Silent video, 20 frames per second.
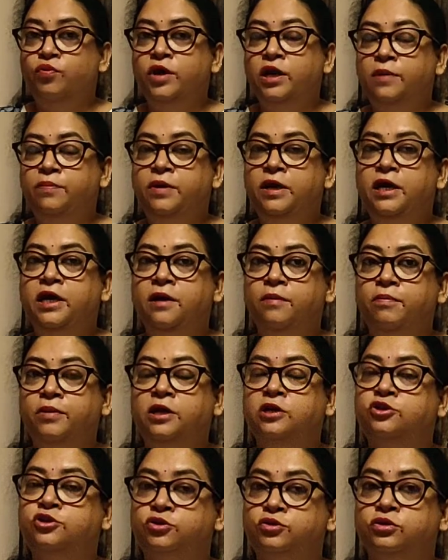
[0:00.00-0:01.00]

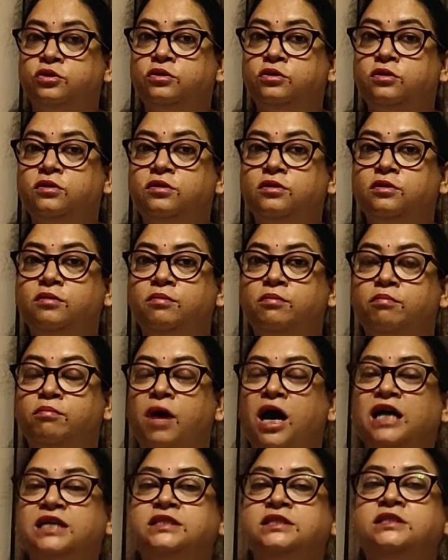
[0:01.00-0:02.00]
So
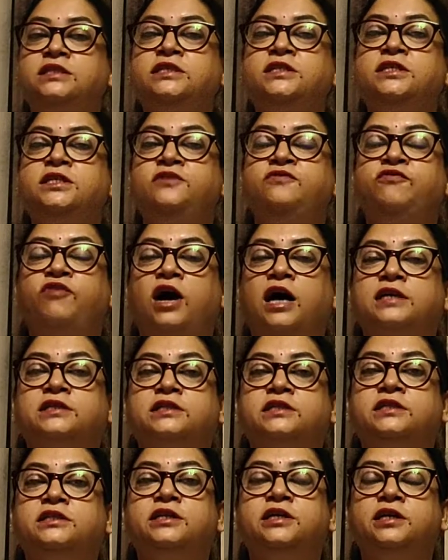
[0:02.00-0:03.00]
you will be
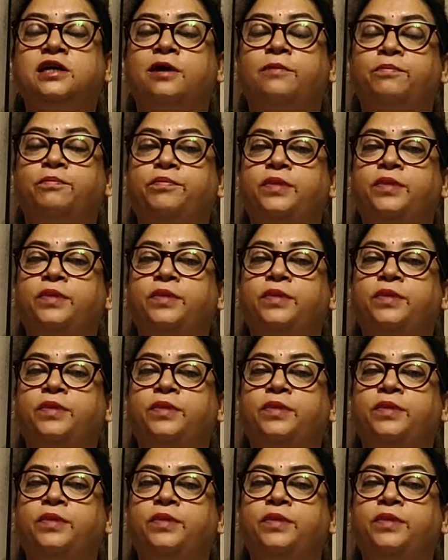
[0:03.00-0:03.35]
able to